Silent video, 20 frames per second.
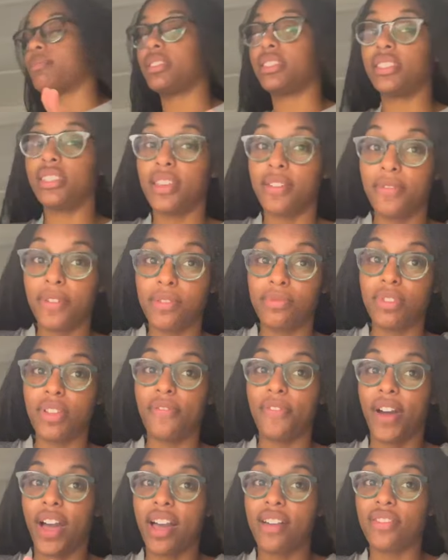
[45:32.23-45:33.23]
It's 10.55.
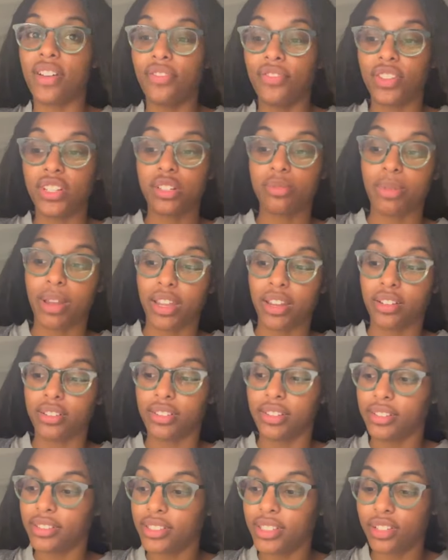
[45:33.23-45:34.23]
I finished my hair
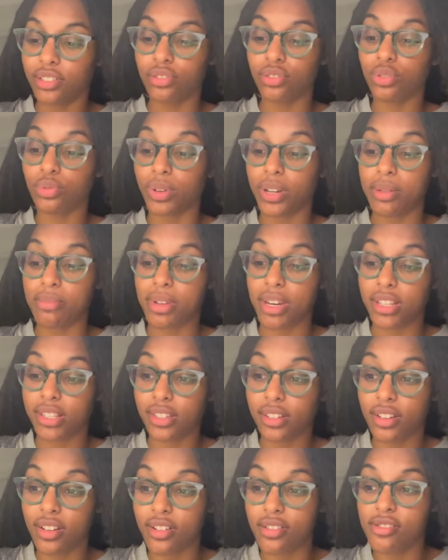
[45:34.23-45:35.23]
like 10 or 20 minutes
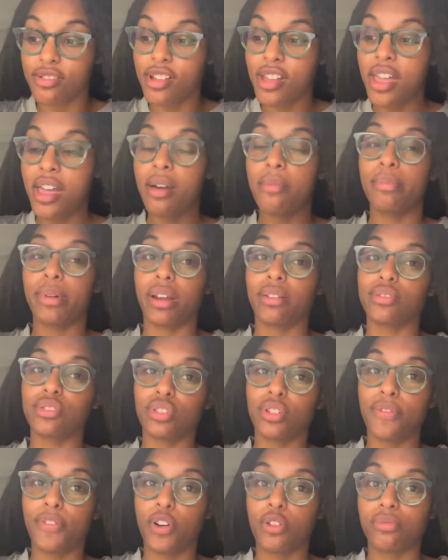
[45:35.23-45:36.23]
ago. But I was on
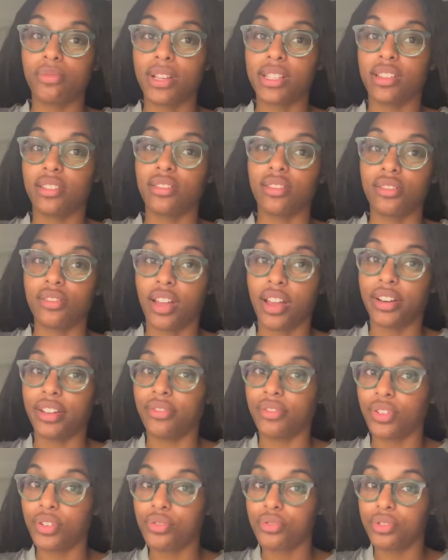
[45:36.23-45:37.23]
the phone with my sister, so I didn't
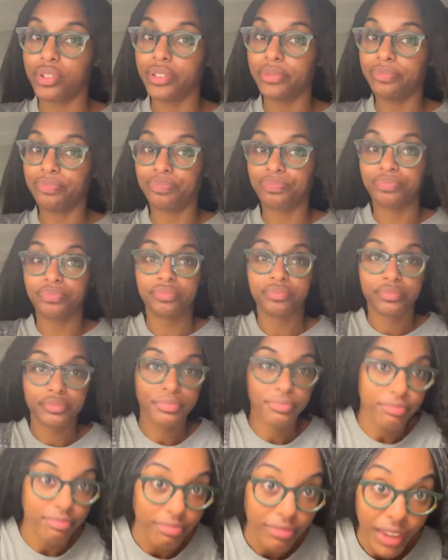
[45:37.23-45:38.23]
record.
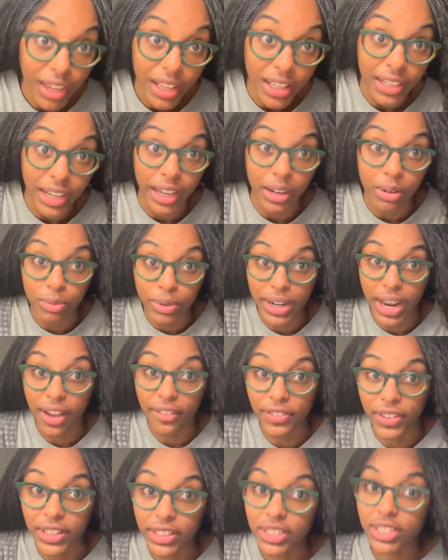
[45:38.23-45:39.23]
Like when I
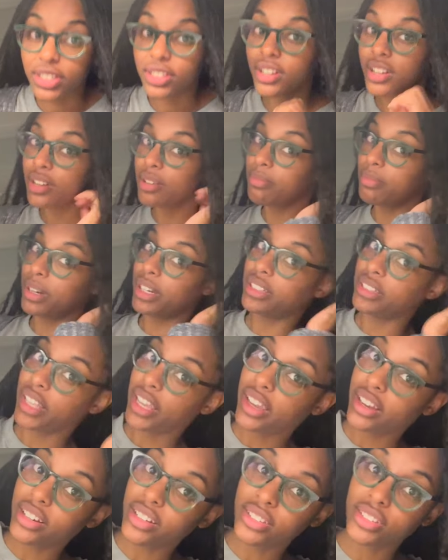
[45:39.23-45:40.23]
finished. But the
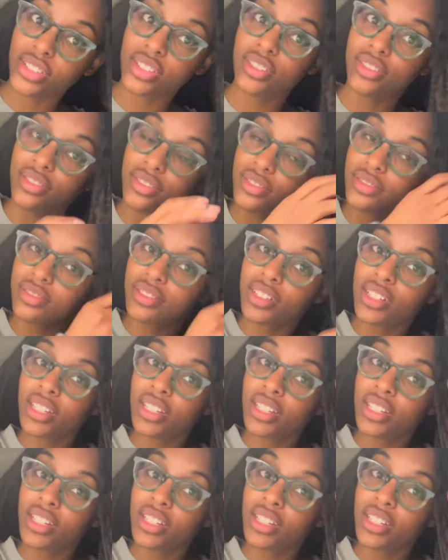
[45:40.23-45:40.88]
hair is cute.